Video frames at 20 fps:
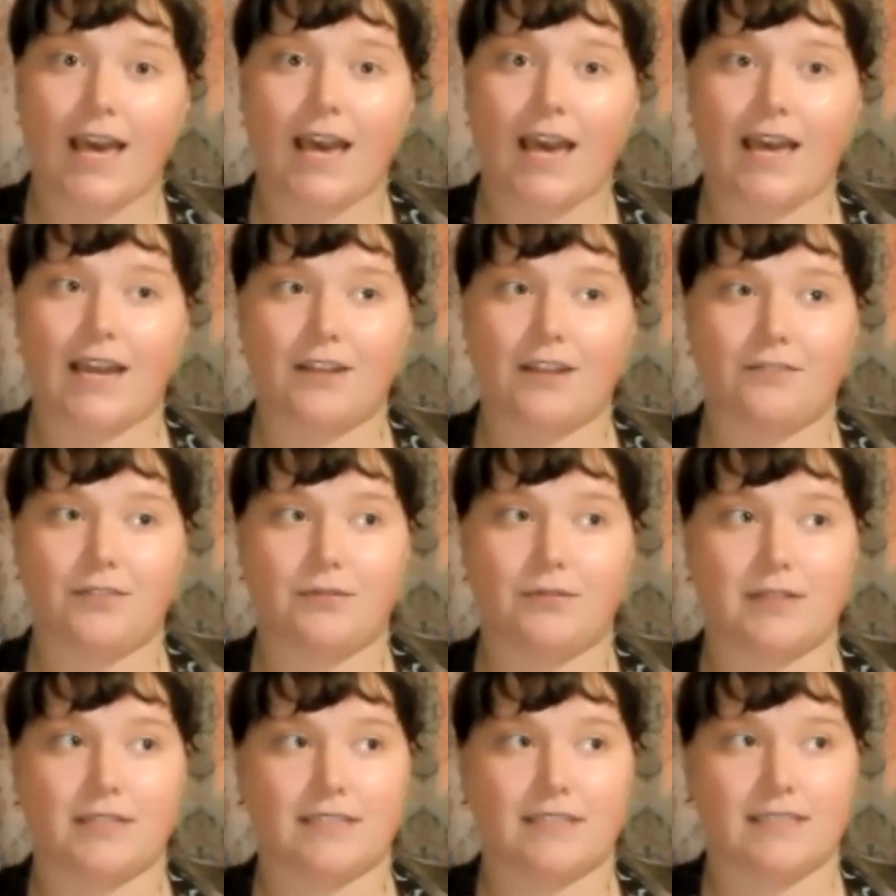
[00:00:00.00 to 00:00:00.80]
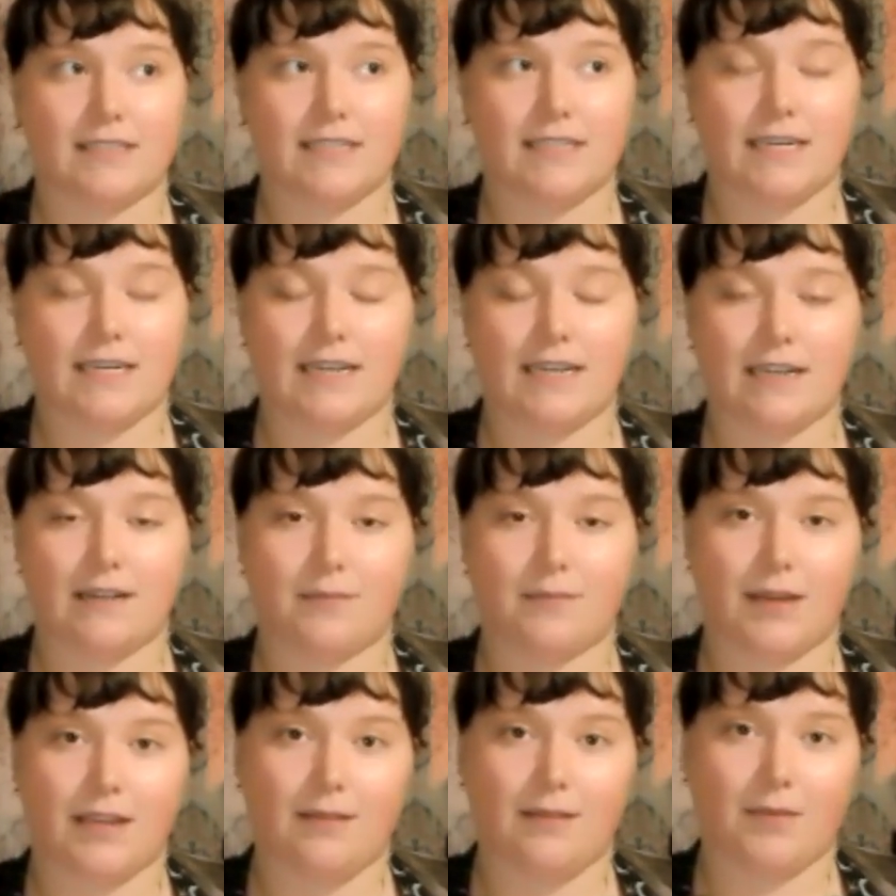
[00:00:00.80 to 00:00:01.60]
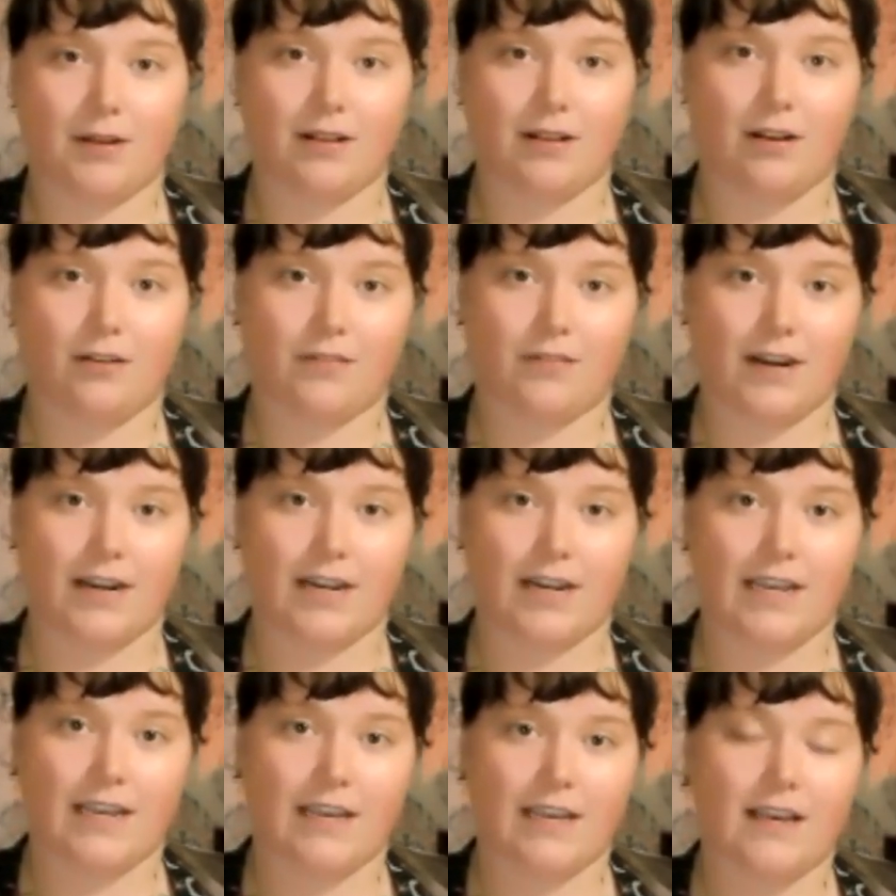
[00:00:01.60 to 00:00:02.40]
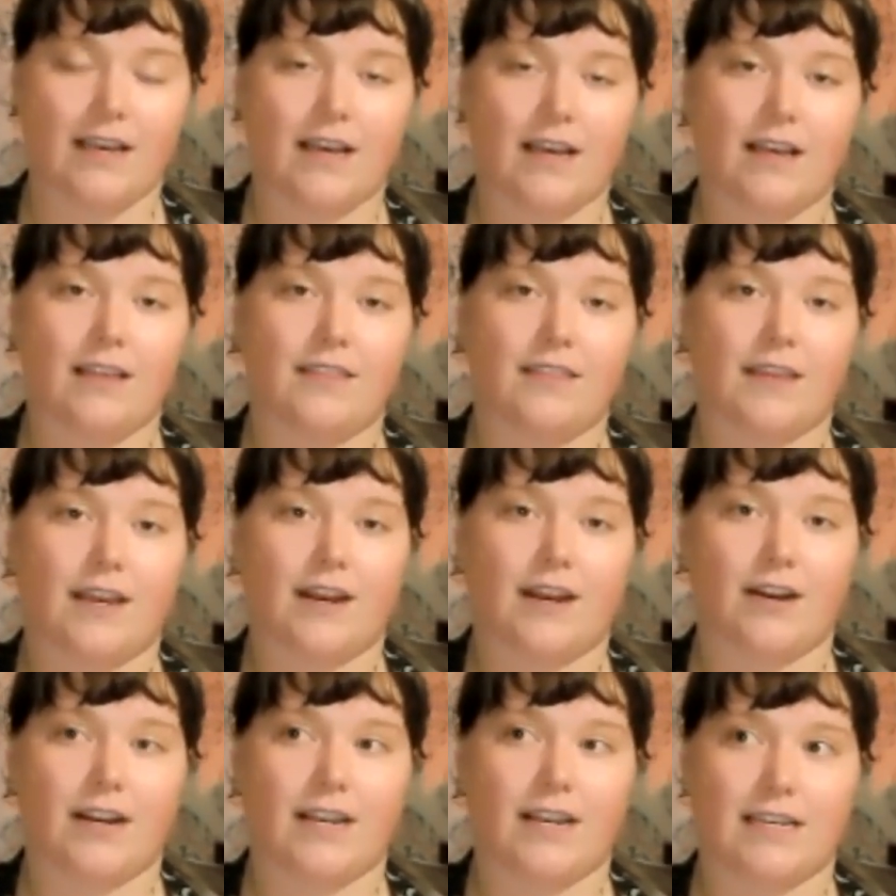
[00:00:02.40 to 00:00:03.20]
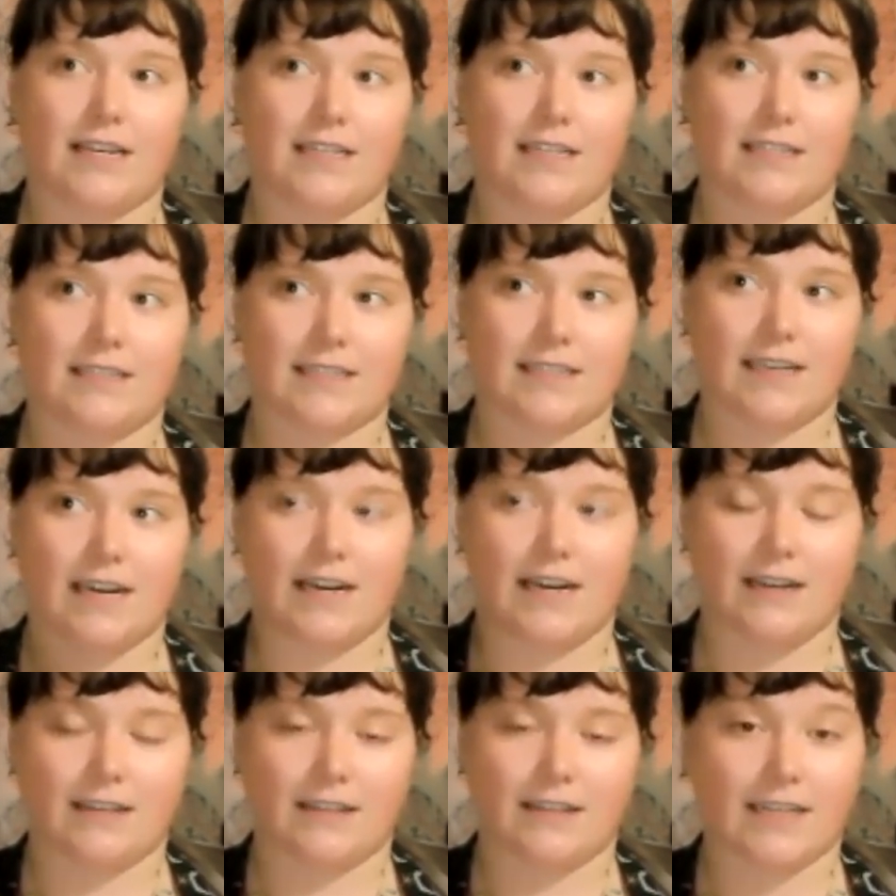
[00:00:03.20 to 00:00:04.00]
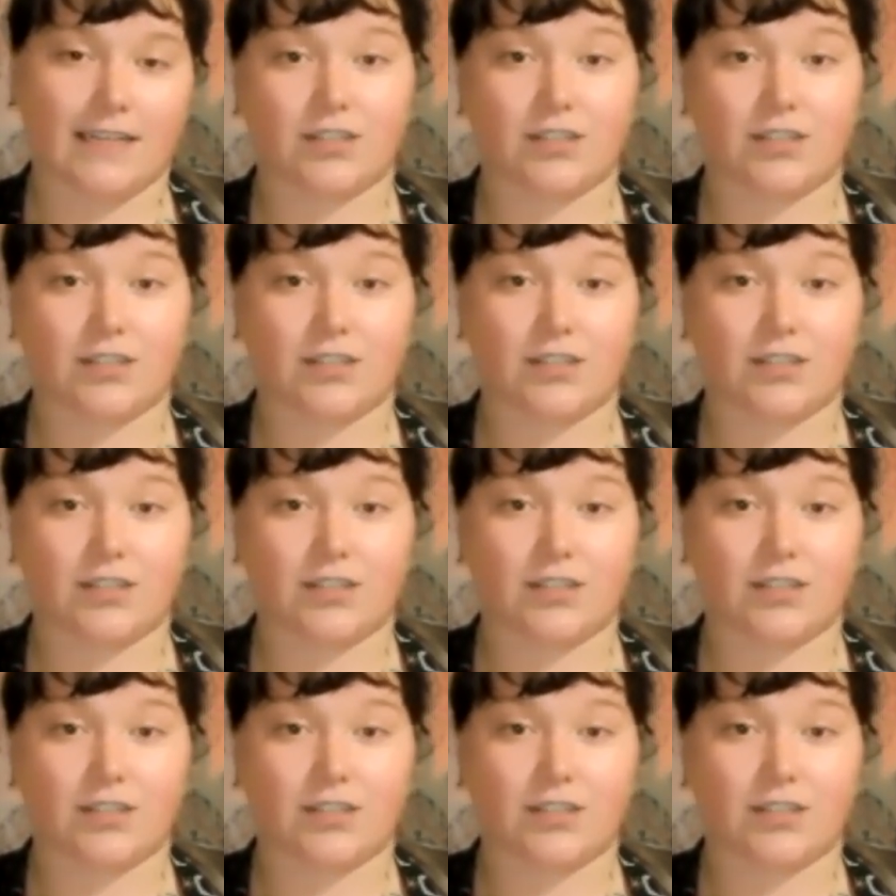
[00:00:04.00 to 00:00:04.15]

And if you didn't see in my email already, there is a link